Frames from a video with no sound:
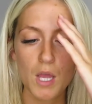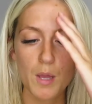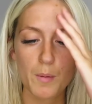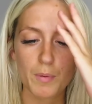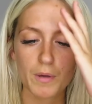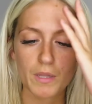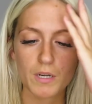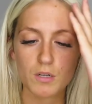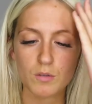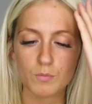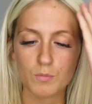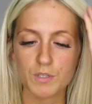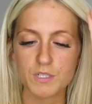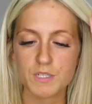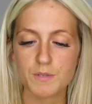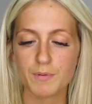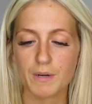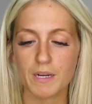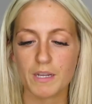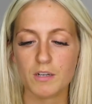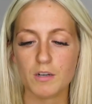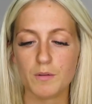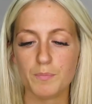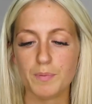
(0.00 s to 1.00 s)
but I don't want to
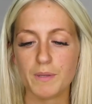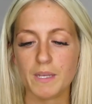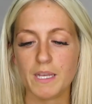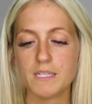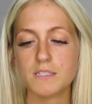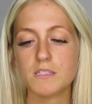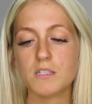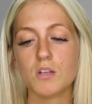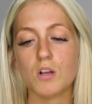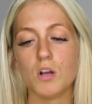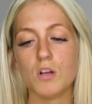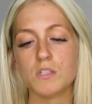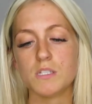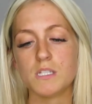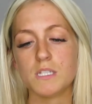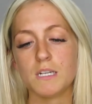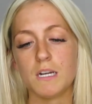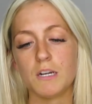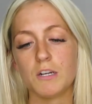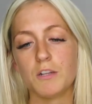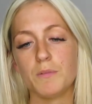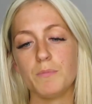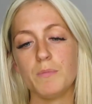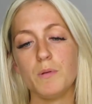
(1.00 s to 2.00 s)
bring it up in case it causes an
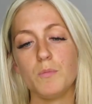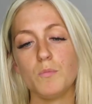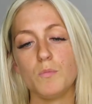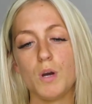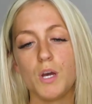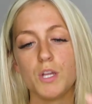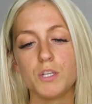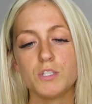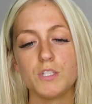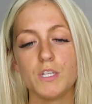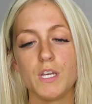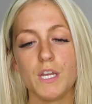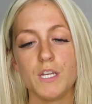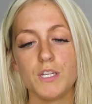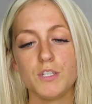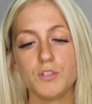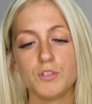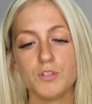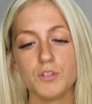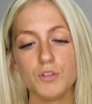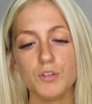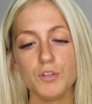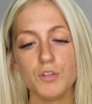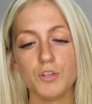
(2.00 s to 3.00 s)
argument. What do I
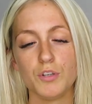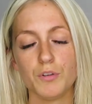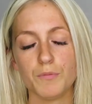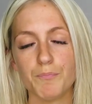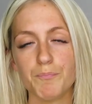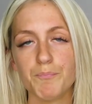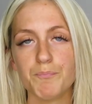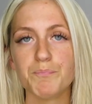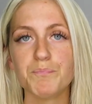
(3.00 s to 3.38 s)
do?